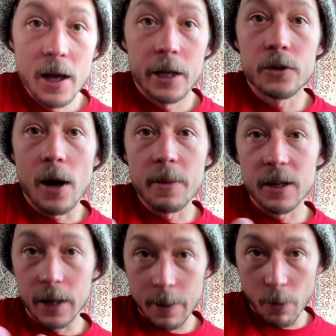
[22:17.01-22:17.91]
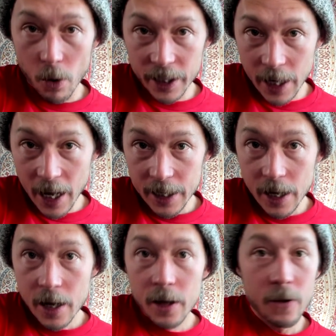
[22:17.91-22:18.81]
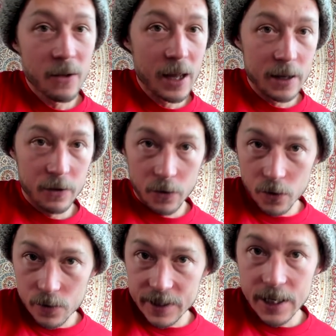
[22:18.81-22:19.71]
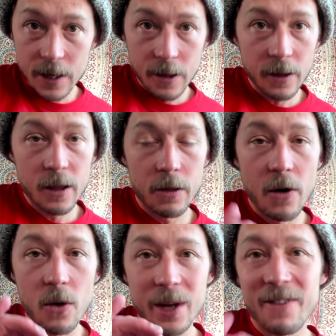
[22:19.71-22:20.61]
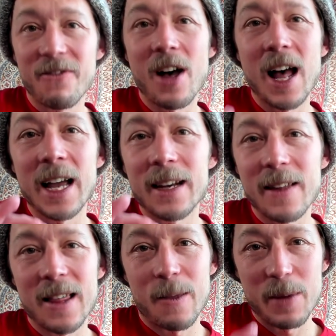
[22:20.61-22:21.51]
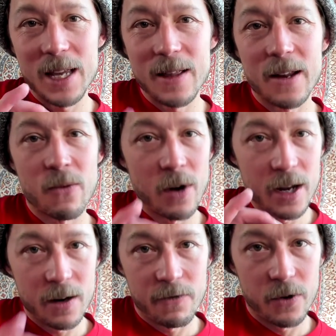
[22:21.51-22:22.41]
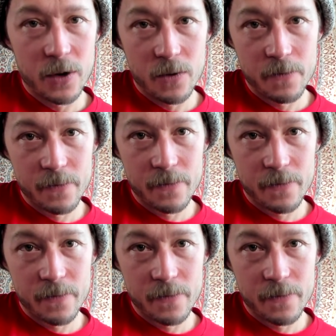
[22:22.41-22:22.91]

and drop it to like 0.9 so it's not too tediously slow, and find that speed that is right for you.